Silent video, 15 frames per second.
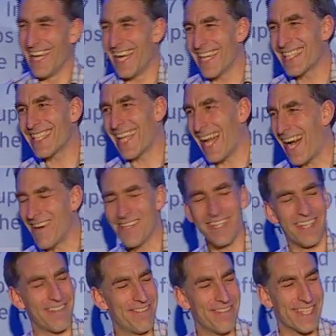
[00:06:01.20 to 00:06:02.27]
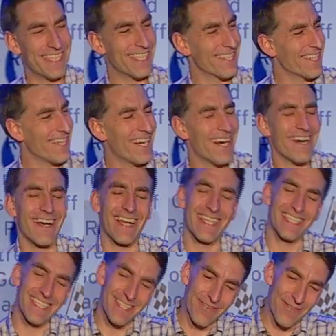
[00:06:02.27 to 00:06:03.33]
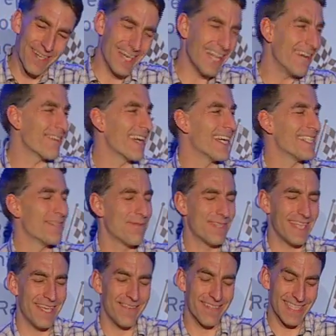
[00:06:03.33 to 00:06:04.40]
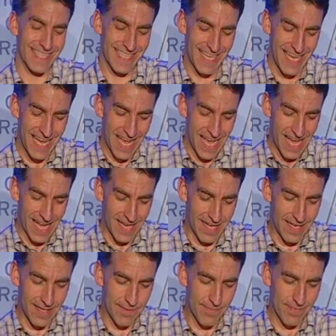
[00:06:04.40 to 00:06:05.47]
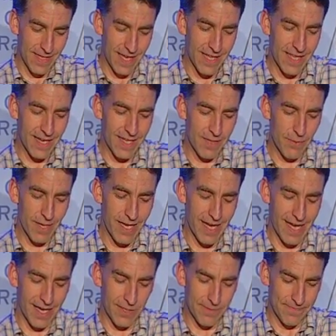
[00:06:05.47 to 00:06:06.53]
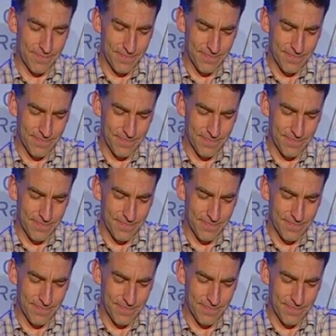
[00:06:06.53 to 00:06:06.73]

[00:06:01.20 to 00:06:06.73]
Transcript: And he said, how are you going to fix your car? And I said, well, I've got some savings. And then on the way out,